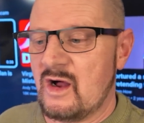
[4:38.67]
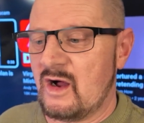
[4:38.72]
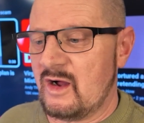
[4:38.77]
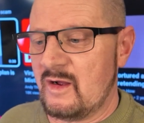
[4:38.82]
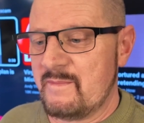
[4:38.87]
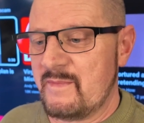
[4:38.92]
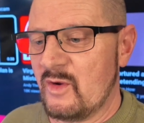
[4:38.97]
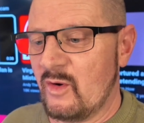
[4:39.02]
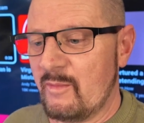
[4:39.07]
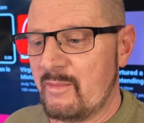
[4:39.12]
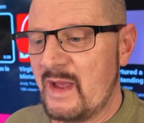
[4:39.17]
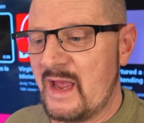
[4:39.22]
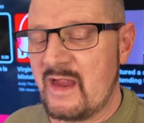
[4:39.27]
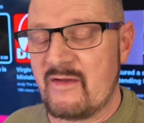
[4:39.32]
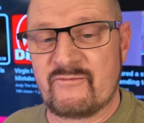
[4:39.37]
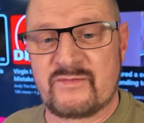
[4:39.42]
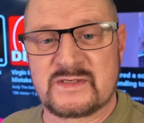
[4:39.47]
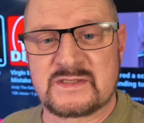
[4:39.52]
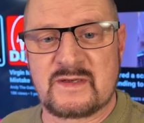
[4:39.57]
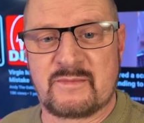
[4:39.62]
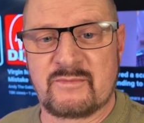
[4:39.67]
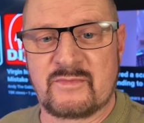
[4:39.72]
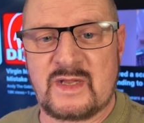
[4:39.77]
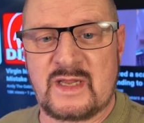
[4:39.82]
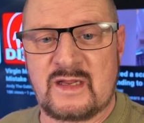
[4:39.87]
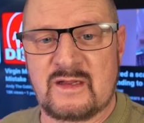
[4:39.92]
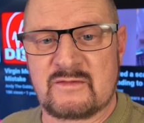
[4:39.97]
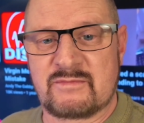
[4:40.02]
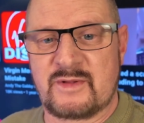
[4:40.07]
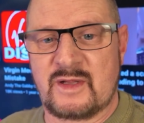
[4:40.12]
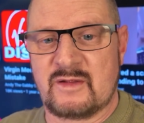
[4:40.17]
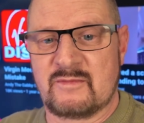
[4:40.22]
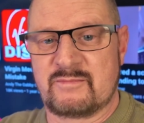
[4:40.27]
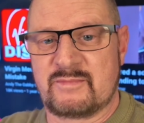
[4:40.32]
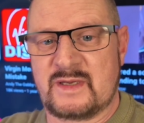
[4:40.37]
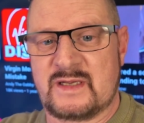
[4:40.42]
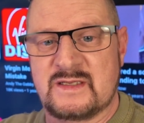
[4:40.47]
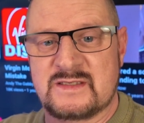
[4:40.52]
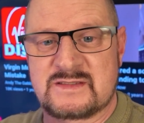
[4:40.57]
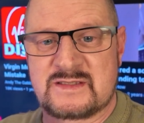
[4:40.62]
I'm not paying for something that,
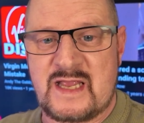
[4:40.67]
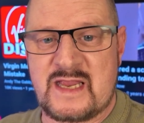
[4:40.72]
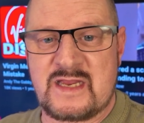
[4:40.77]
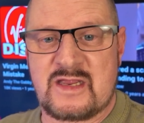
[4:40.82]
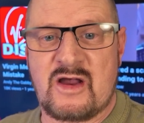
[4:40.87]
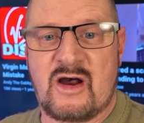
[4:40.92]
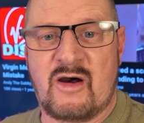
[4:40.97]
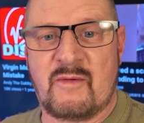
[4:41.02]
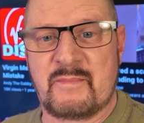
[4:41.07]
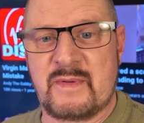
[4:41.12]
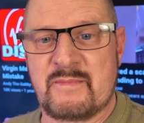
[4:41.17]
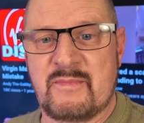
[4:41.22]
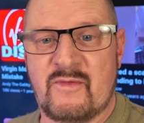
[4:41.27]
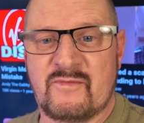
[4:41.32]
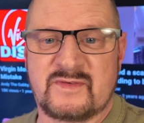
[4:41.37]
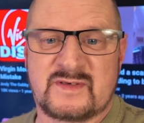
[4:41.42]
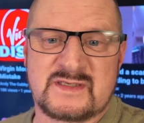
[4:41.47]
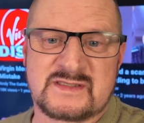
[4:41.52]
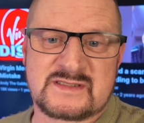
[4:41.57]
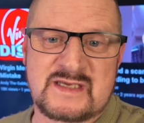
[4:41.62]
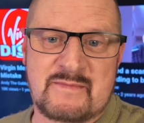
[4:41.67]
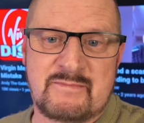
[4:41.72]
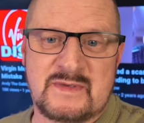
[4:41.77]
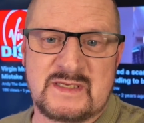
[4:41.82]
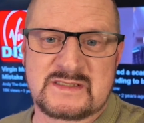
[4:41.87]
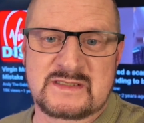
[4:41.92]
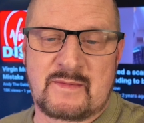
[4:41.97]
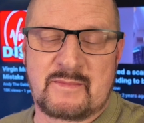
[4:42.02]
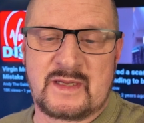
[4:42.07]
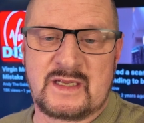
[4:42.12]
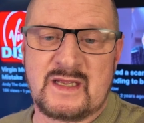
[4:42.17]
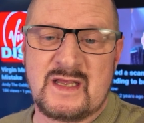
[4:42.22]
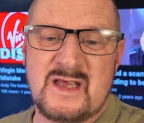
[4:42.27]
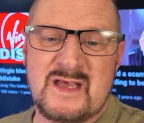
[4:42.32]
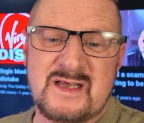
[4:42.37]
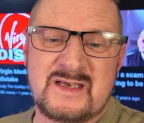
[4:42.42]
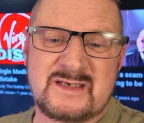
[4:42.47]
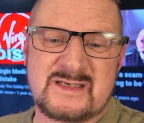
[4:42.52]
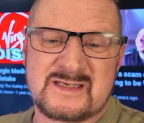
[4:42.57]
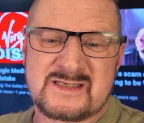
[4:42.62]
because they can't be bothered to send me something
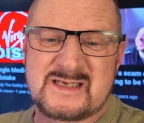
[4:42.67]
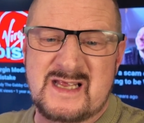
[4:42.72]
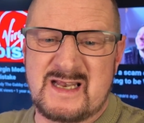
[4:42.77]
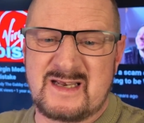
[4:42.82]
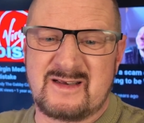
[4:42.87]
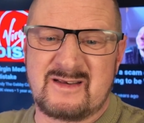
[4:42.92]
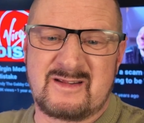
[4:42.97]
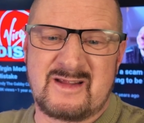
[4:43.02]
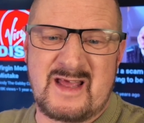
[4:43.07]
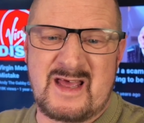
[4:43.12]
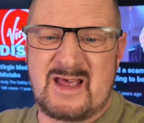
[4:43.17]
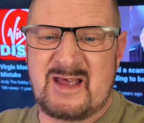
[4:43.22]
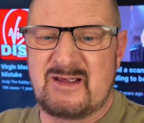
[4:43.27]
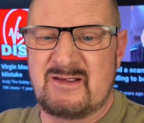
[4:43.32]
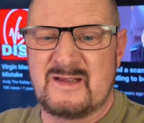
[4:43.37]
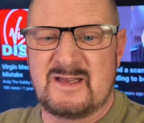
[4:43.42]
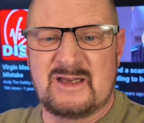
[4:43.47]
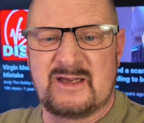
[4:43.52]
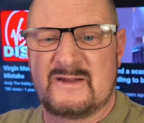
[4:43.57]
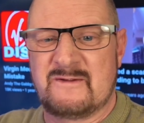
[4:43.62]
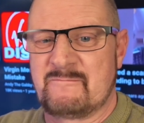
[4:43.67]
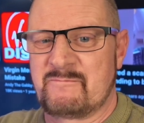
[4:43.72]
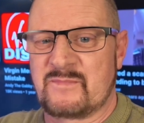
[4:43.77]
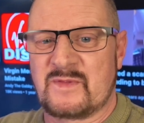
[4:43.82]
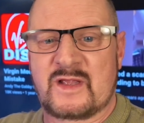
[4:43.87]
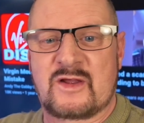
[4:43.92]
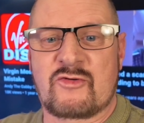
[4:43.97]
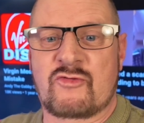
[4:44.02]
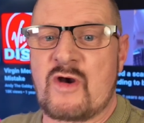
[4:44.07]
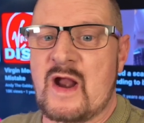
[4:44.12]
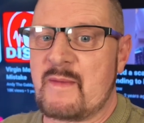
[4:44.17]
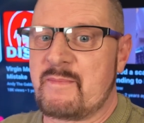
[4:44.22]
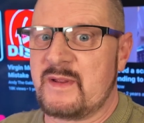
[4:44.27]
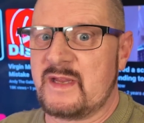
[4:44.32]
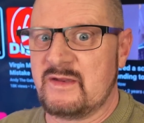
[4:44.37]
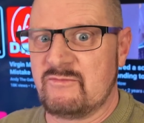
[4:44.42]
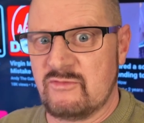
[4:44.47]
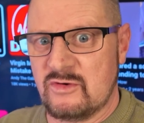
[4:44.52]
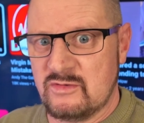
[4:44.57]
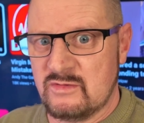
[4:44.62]
to send their
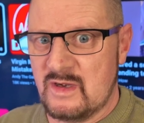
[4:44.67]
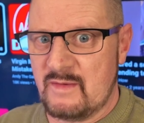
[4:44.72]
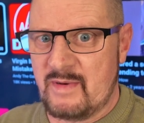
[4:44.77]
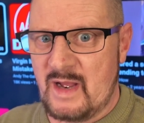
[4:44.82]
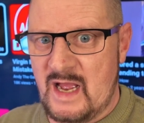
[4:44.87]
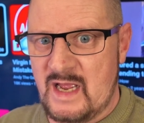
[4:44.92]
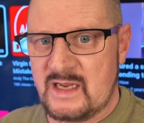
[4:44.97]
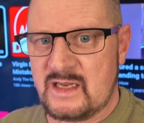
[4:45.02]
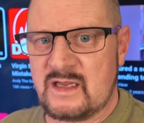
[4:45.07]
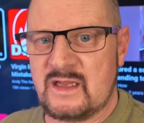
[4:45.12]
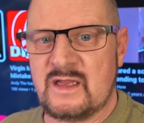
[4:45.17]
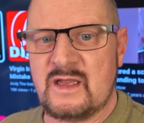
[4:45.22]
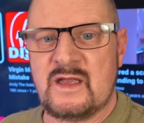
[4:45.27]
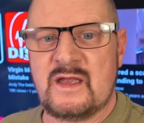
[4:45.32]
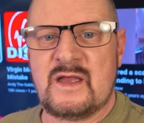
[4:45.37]
crappy router back.